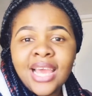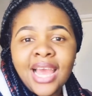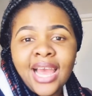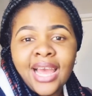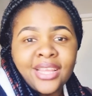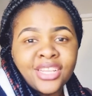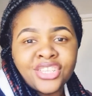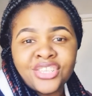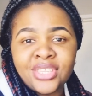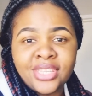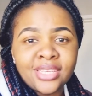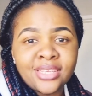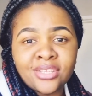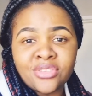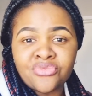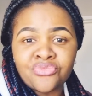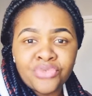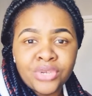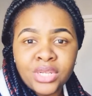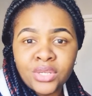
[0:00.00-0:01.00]
I just think
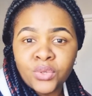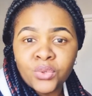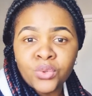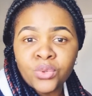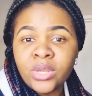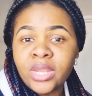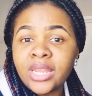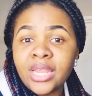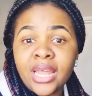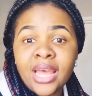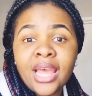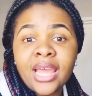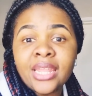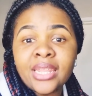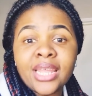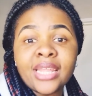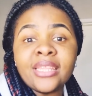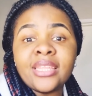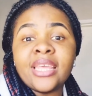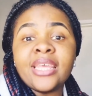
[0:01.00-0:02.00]
it's really cool,
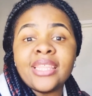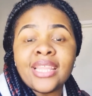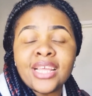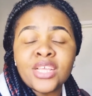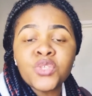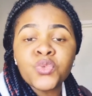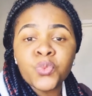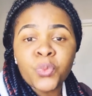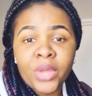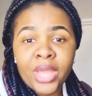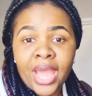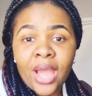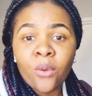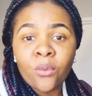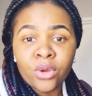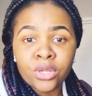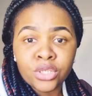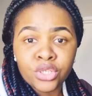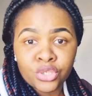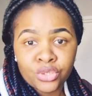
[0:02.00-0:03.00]
and that's where I
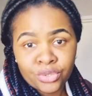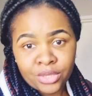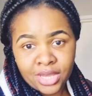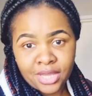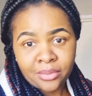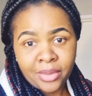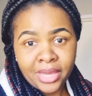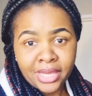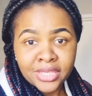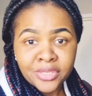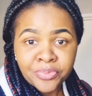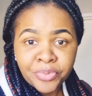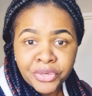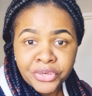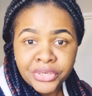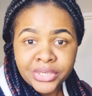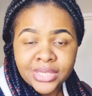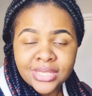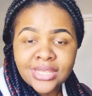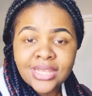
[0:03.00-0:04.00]
wanted to gain my
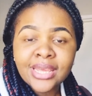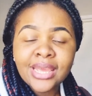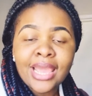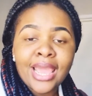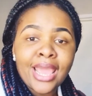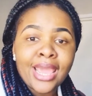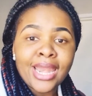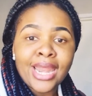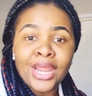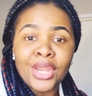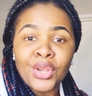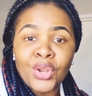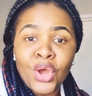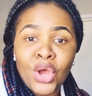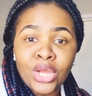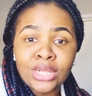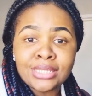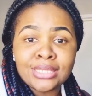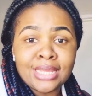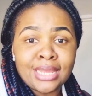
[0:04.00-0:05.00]
experience. And I
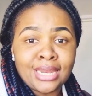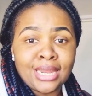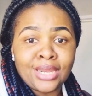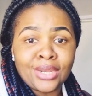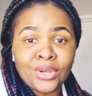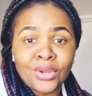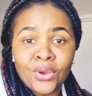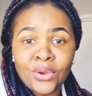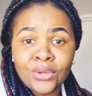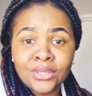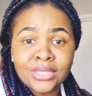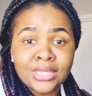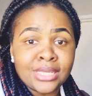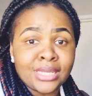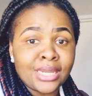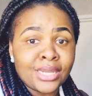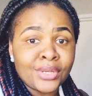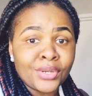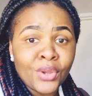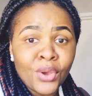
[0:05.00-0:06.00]
knocked and I knocked and
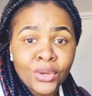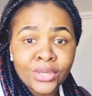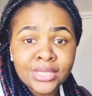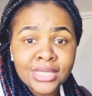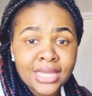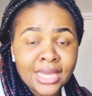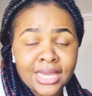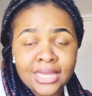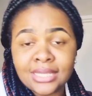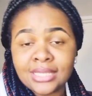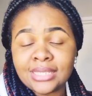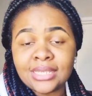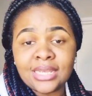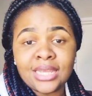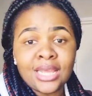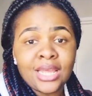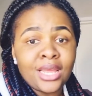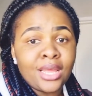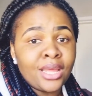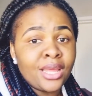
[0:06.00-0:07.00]
I knocked, and
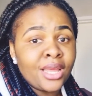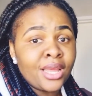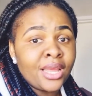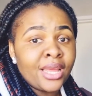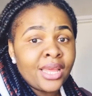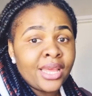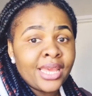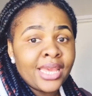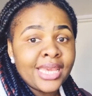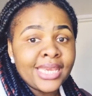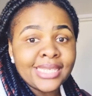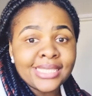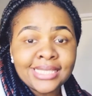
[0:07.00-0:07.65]
it